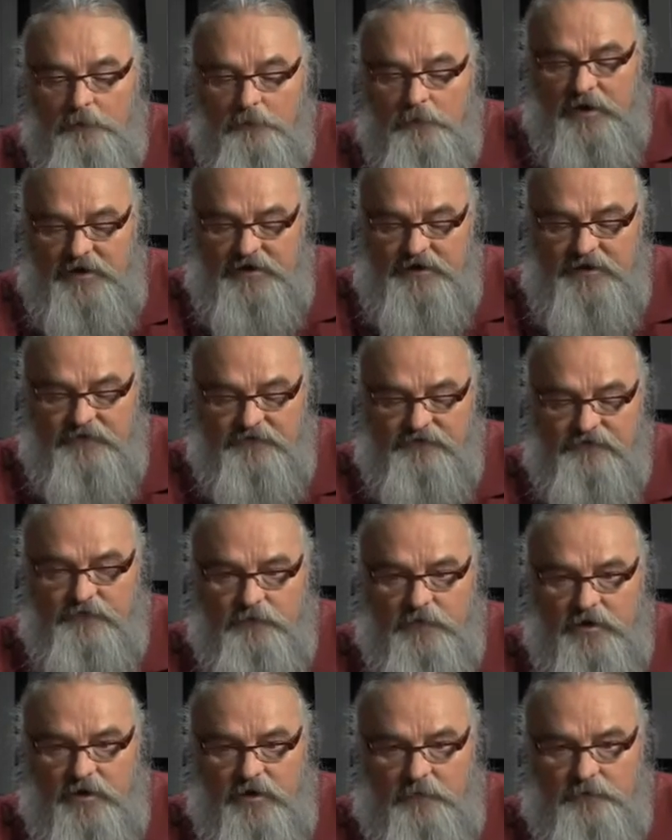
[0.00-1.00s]
But it's
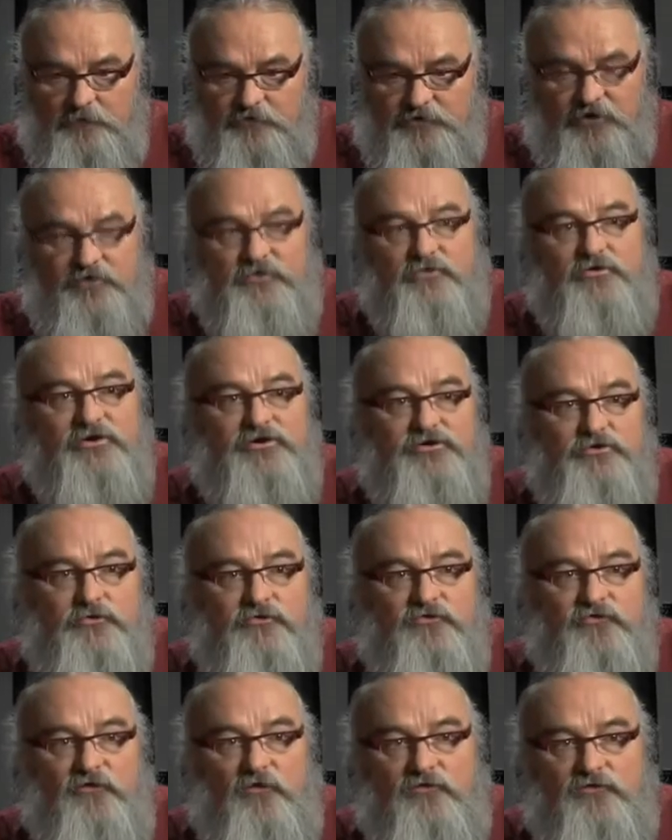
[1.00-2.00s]
particularly
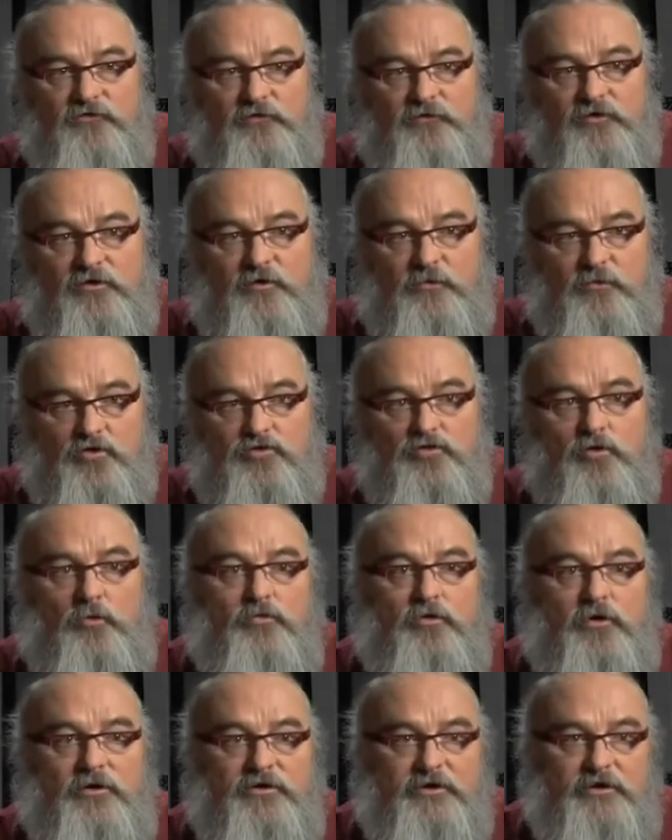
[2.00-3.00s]
useful for the commercial
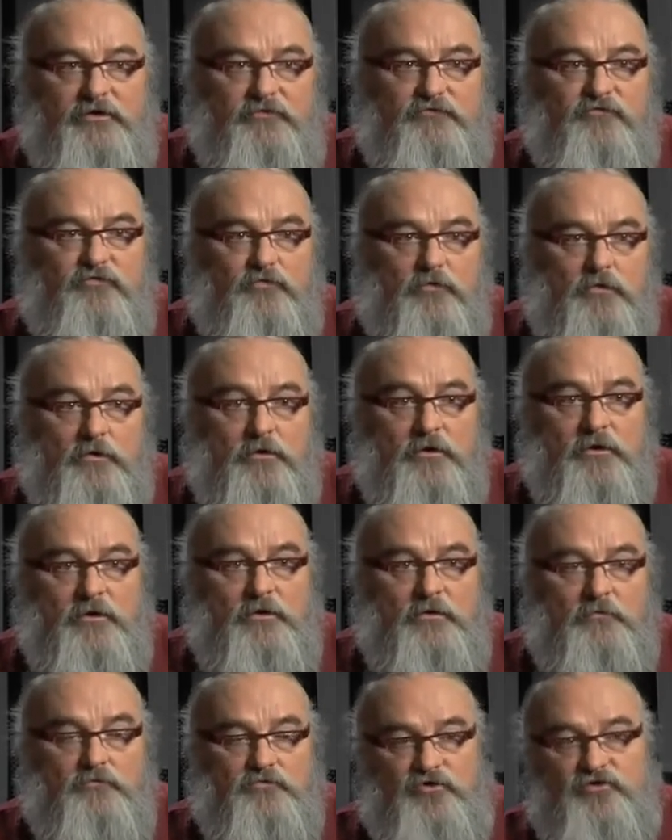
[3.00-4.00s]
printing, for
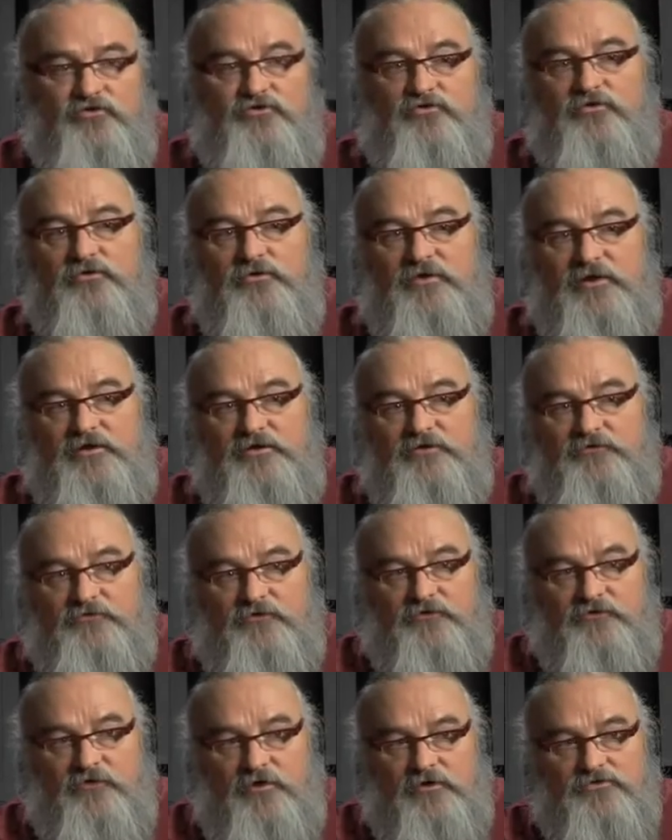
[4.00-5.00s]
printer
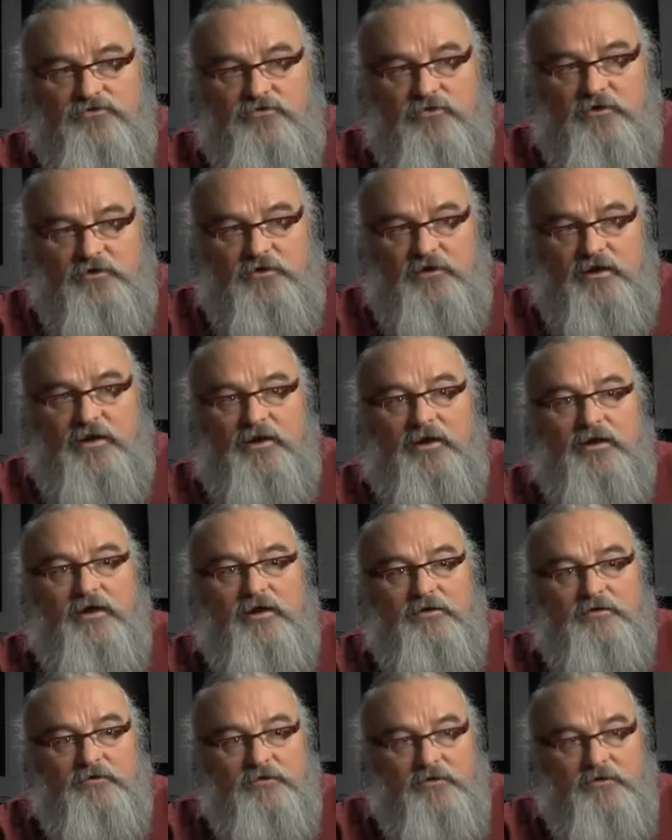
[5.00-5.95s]
linearization. And